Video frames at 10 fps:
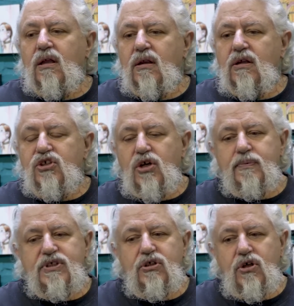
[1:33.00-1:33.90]
The
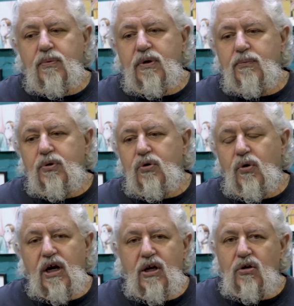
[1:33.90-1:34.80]
shops in Durban and
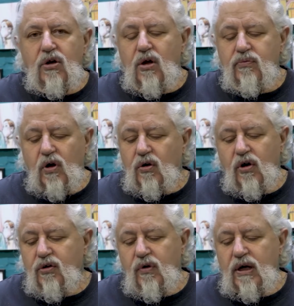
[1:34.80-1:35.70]
Pretoria are
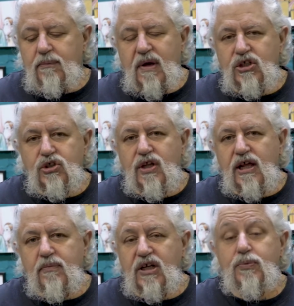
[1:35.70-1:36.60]
not really mentioned
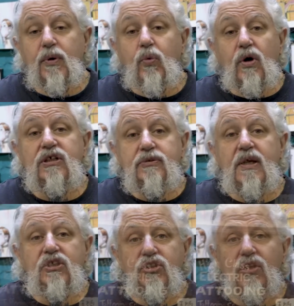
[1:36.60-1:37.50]
that much, but what is mentioned a